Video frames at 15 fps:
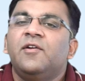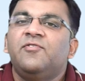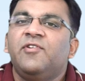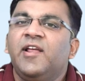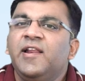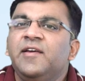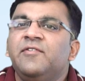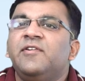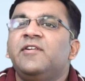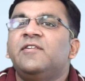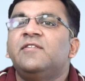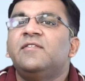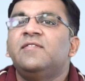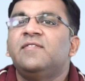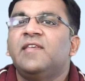Trailing
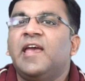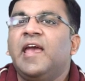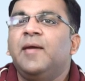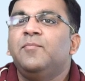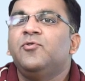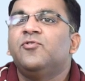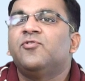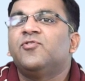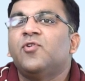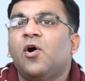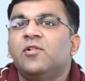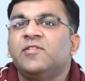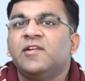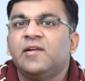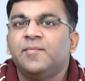returns aim to
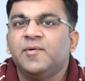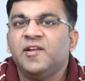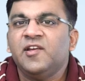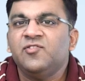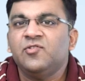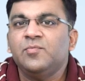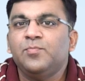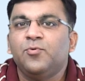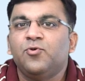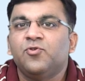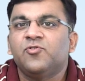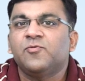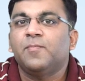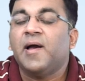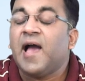resolve the limitation
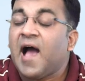posed by